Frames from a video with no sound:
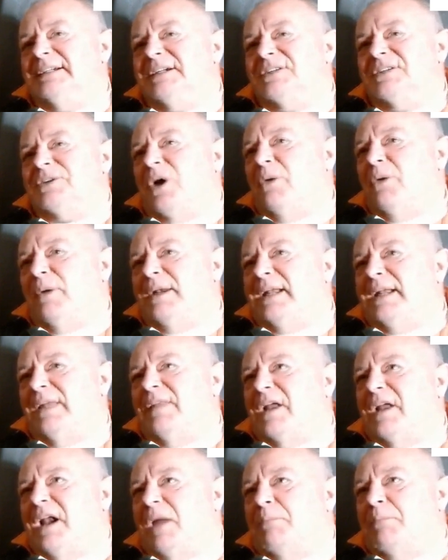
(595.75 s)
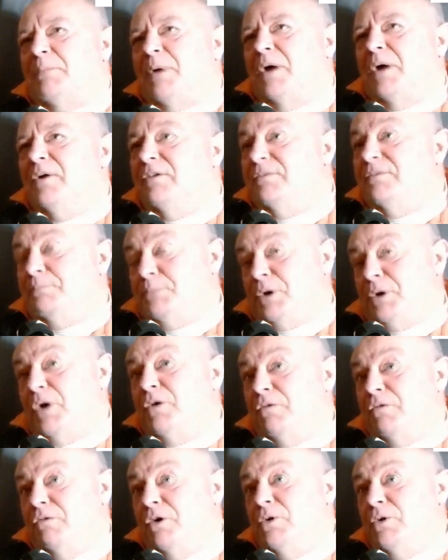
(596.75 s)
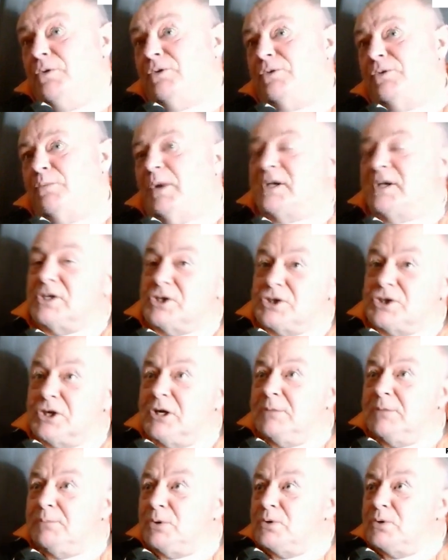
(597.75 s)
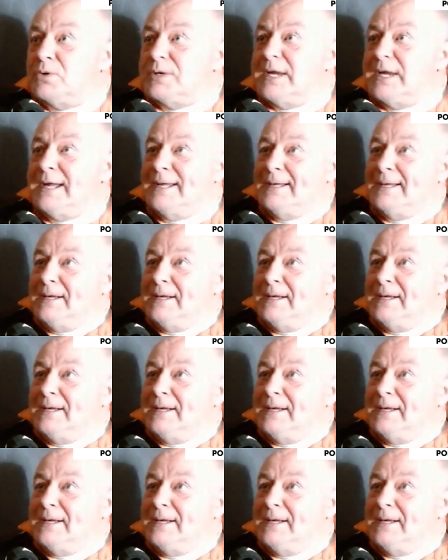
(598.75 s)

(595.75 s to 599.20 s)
So I went down the club pro route, went to Sherborne,